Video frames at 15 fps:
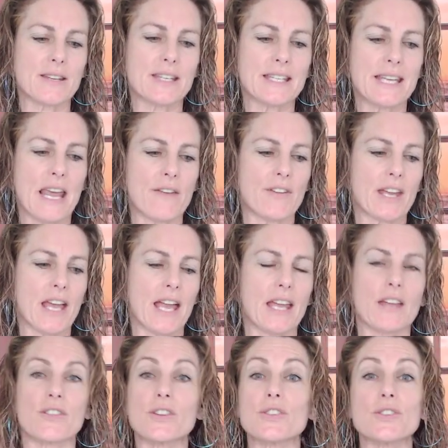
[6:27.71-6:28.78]
to navigate
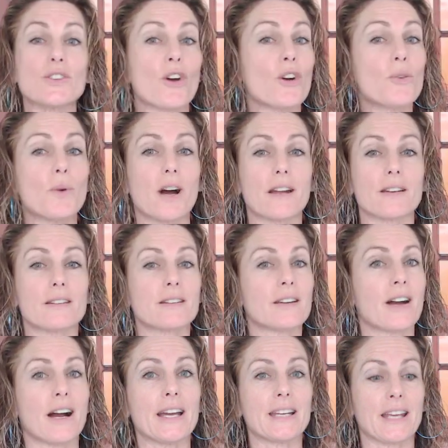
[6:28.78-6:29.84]
and there's no one
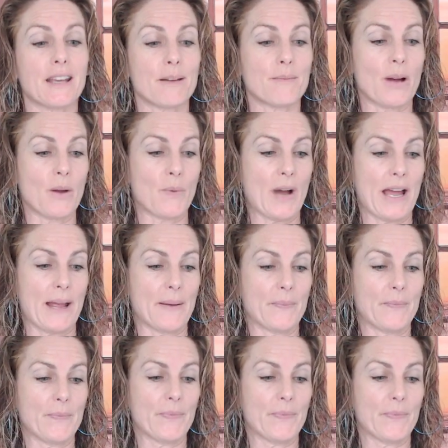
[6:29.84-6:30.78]
guiding my way.